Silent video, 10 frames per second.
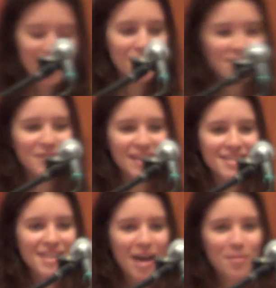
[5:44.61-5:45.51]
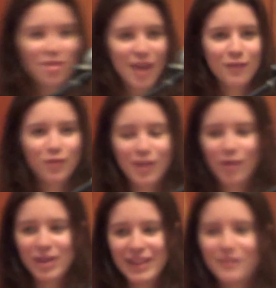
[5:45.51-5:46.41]
Because of this, I am thankful
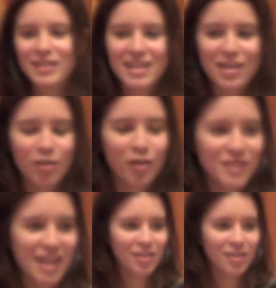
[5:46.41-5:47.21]
that we live in an era of